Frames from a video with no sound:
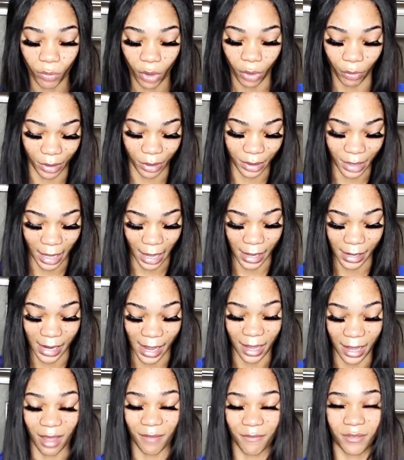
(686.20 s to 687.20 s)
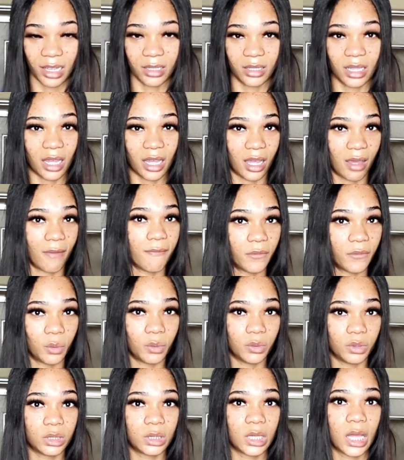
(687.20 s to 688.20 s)
with that, like, I feel like the
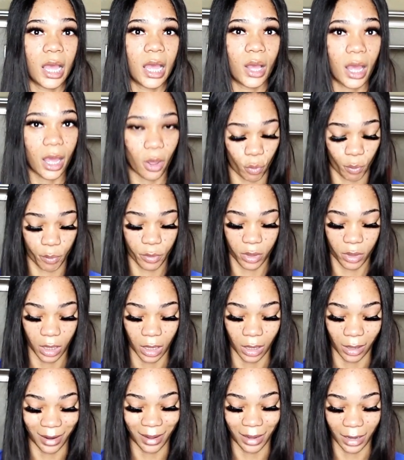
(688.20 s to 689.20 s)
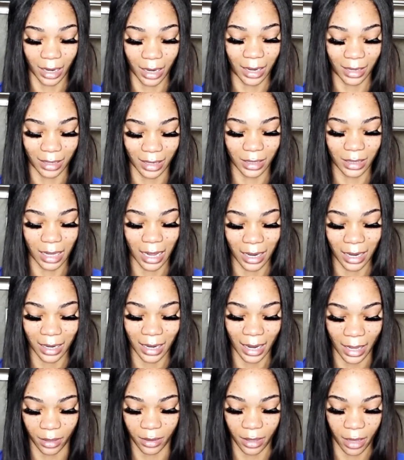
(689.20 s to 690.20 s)
headphones helped a lot. I like
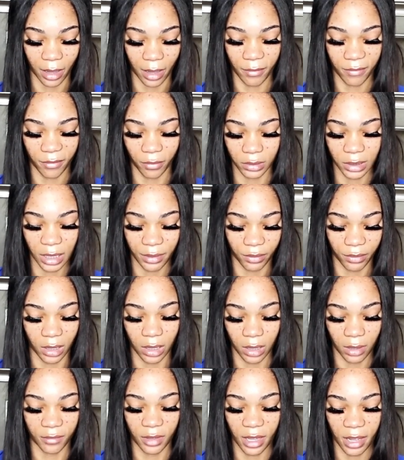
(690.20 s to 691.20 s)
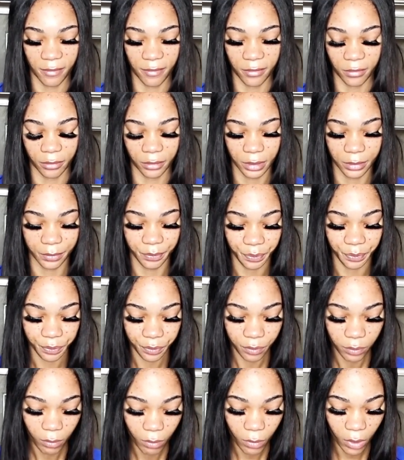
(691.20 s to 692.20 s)
the headphones. I really love the headphones.
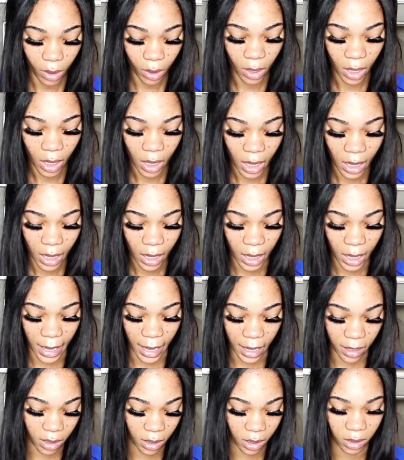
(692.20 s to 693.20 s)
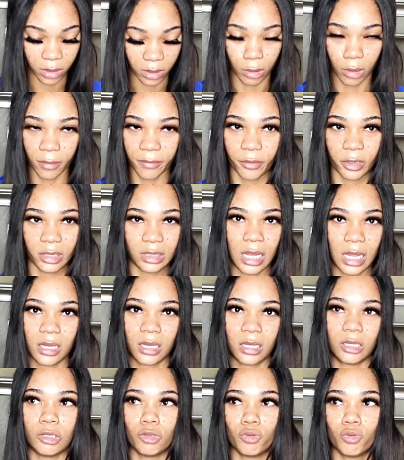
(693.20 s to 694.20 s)
Editing softwares, y'all can
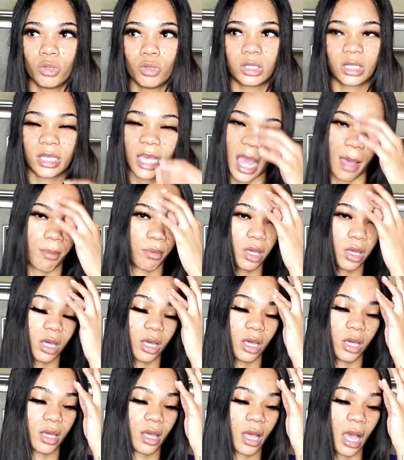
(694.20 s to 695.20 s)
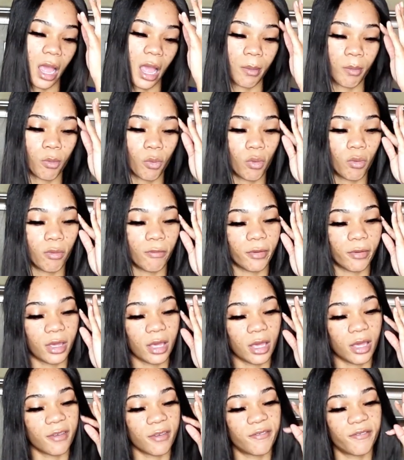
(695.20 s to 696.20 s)
use CapCut,
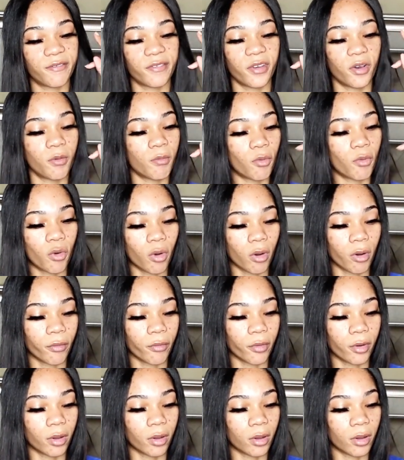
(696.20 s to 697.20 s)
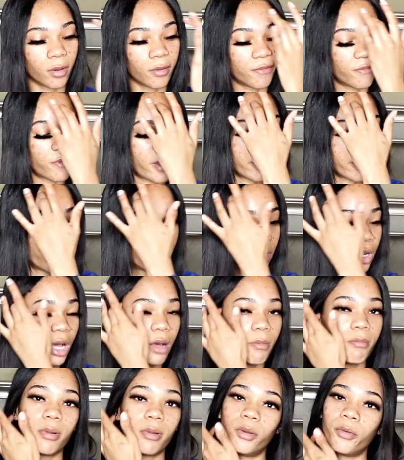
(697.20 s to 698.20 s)
iMovie, Filmora, Final Cut
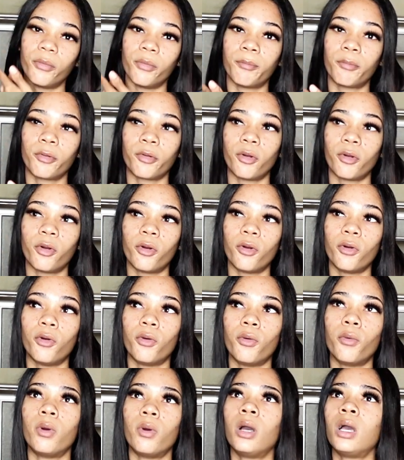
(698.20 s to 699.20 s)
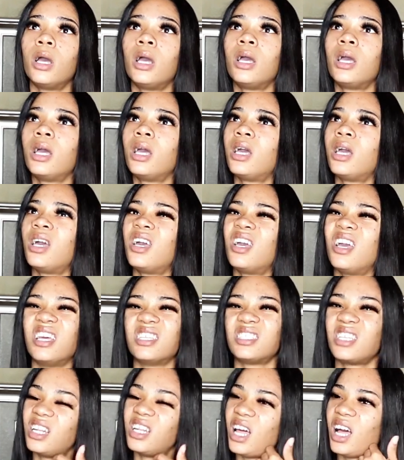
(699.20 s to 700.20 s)
Pro. It's
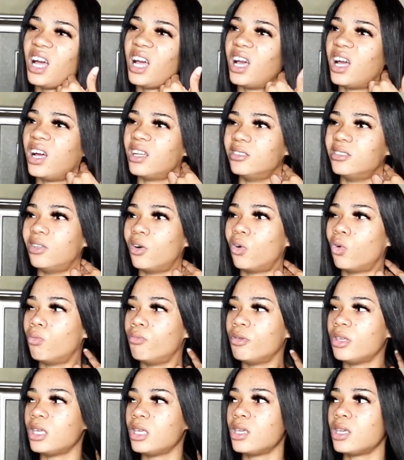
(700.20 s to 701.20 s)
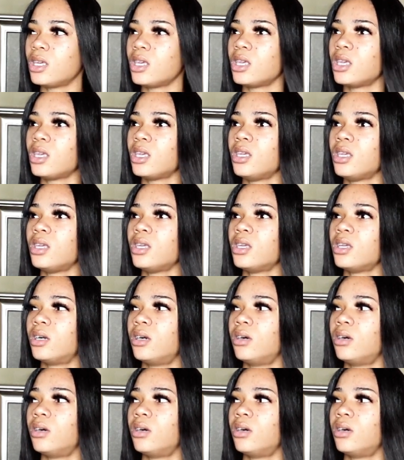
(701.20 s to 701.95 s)
a lot. Adobe,